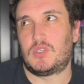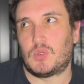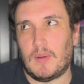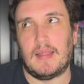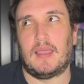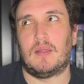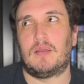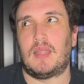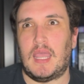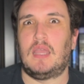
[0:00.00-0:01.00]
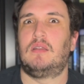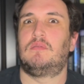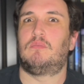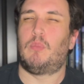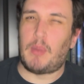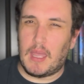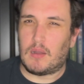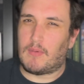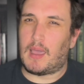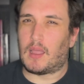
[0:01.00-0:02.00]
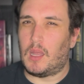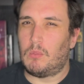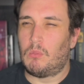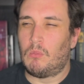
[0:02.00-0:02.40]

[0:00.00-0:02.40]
Twilight hate bandwagon.